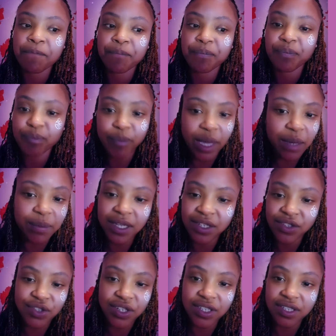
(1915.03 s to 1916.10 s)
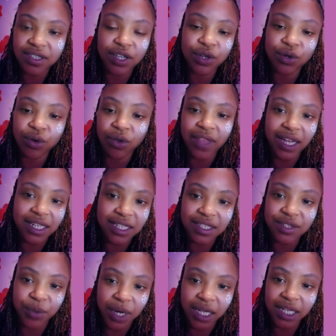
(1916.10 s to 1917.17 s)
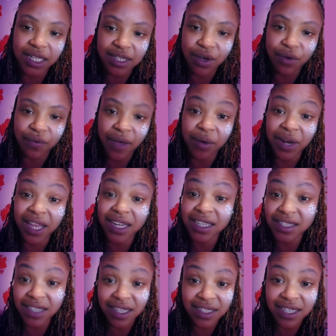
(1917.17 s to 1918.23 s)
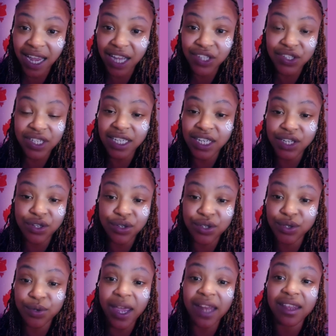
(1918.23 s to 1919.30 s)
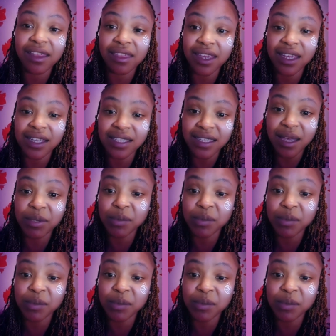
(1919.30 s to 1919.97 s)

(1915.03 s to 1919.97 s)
maybe it's just a knot that needs to work itself out, and it doesn't actually need you to do anything except to